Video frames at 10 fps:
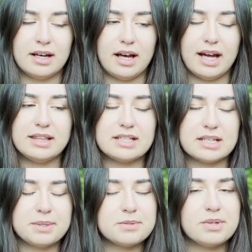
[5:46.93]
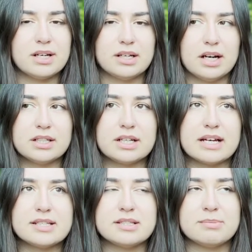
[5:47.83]
I think sometimes we
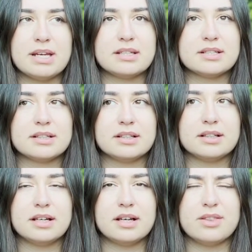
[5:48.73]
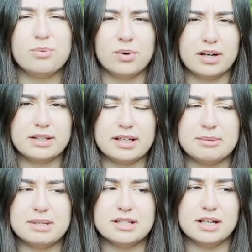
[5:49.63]
underestimate the work that can
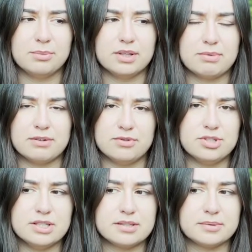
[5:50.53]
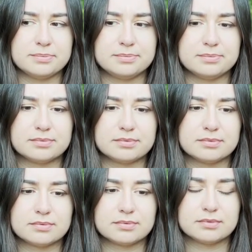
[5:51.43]
be done with refugees
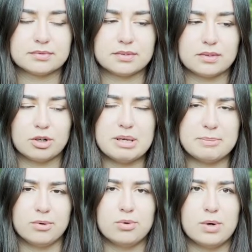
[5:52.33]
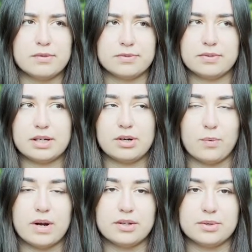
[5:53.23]
or people who have
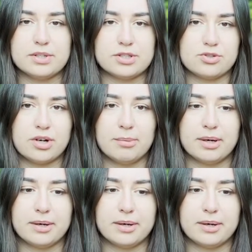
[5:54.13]
went through this trauma.